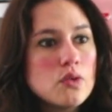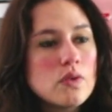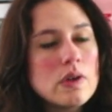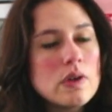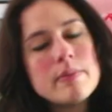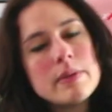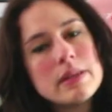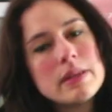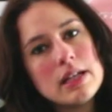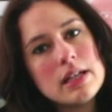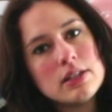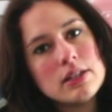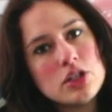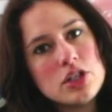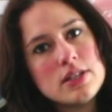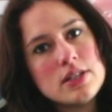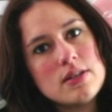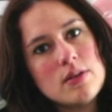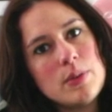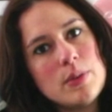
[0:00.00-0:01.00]
mythology
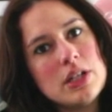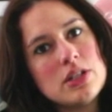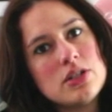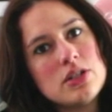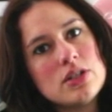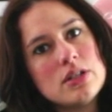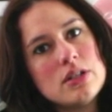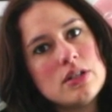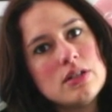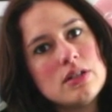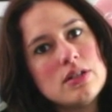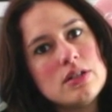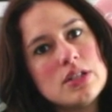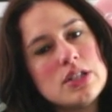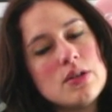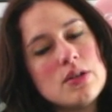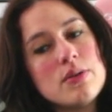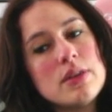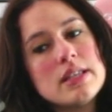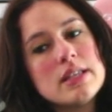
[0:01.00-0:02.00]
so much.
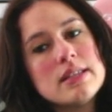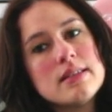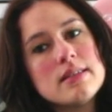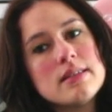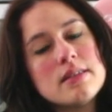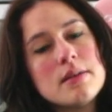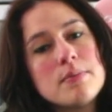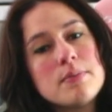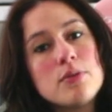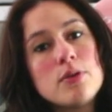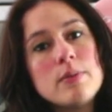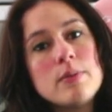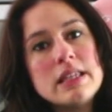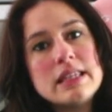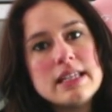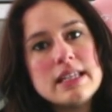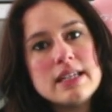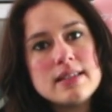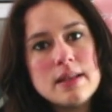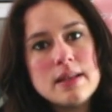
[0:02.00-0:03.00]
So this is the
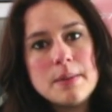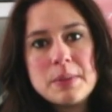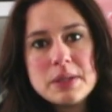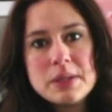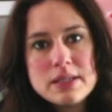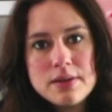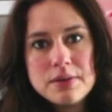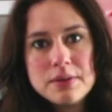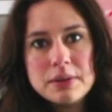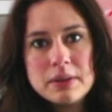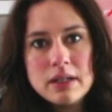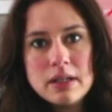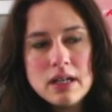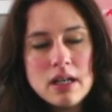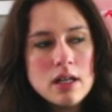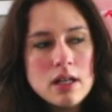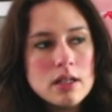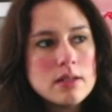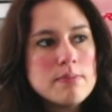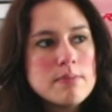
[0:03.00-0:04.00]
Prometheus episode.
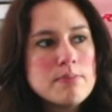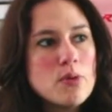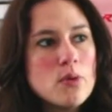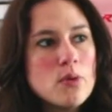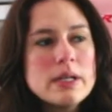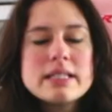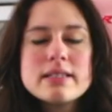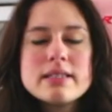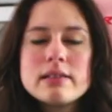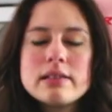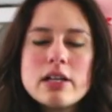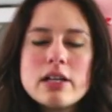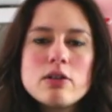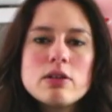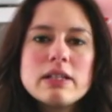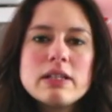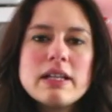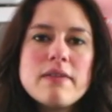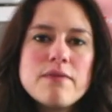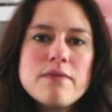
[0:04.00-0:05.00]
The boys
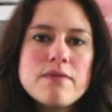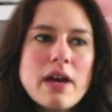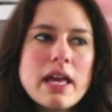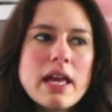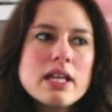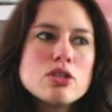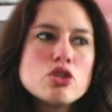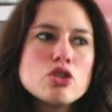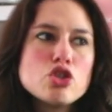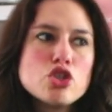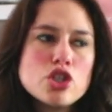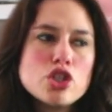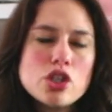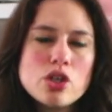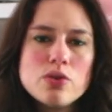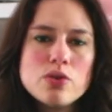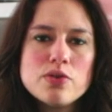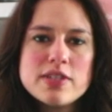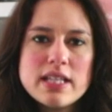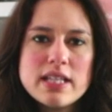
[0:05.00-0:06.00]
literally fight
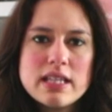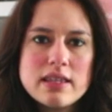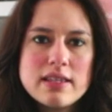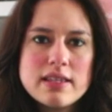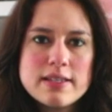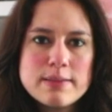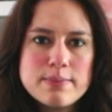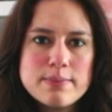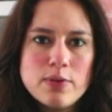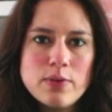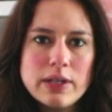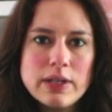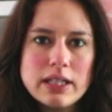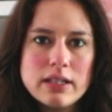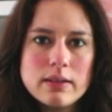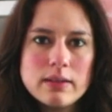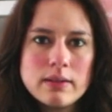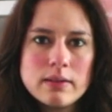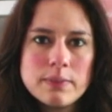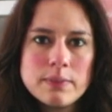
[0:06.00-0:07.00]
Zeus at this point
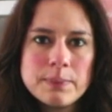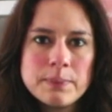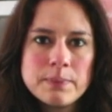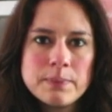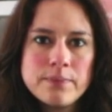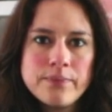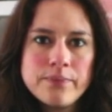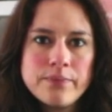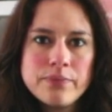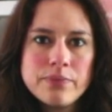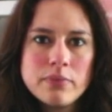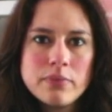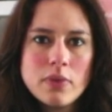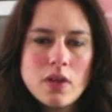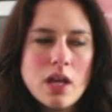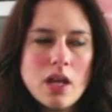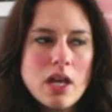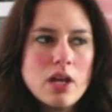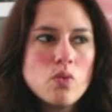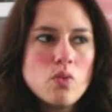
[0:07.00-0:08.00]

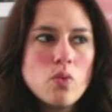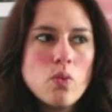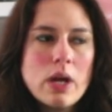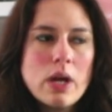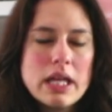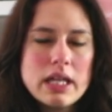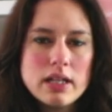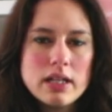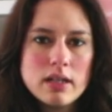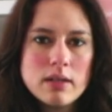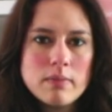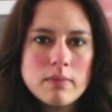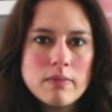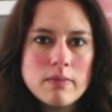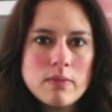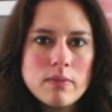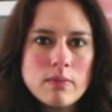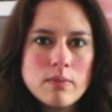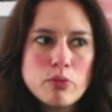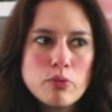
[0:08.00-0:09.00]
and win
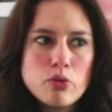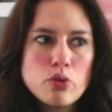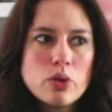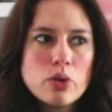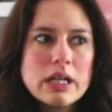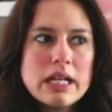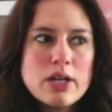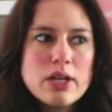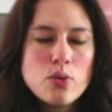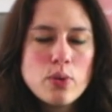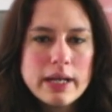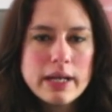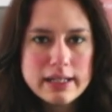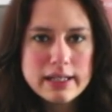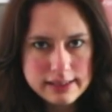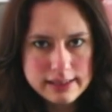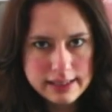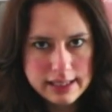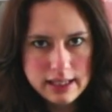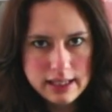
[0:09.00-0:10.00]
pretty quickly.